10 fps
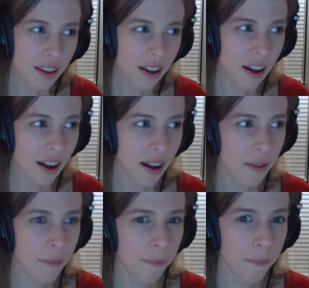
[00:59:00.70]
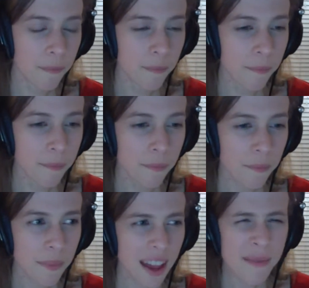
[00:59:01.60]
Um,
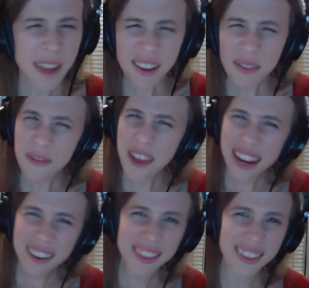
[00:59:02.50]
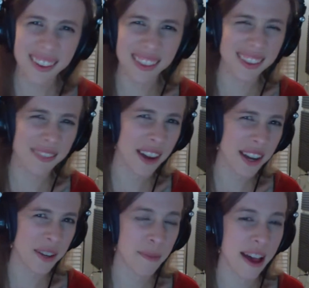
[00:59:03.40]
I'm not a fan of the, the
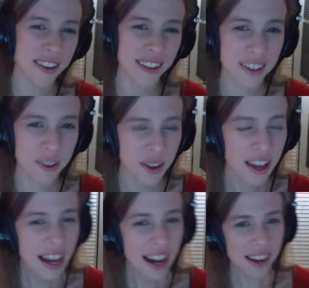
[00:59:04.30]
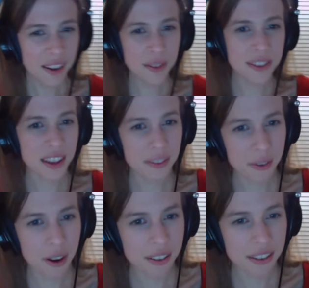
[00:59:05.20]
final battle. I know, I know
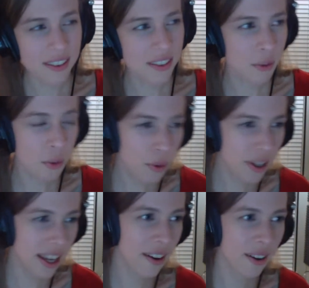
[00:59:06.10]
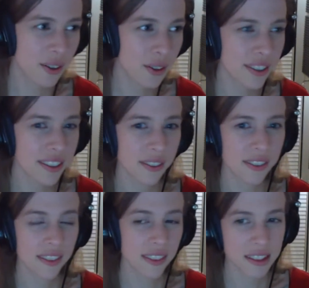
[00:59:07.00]
Sephiroth is a cool character and
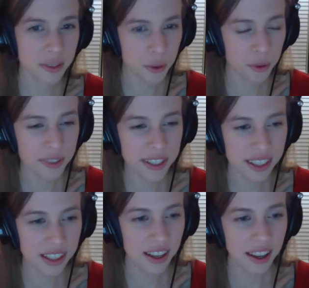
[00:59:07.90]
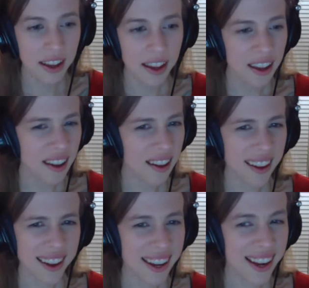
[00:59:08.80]
he's a cool villain.
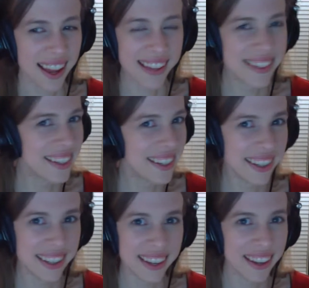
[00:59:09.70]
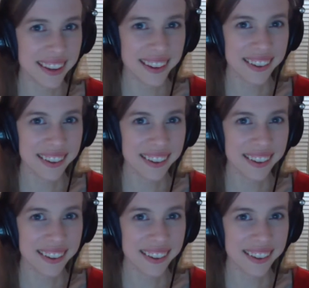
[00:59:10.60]
I, I didn't get.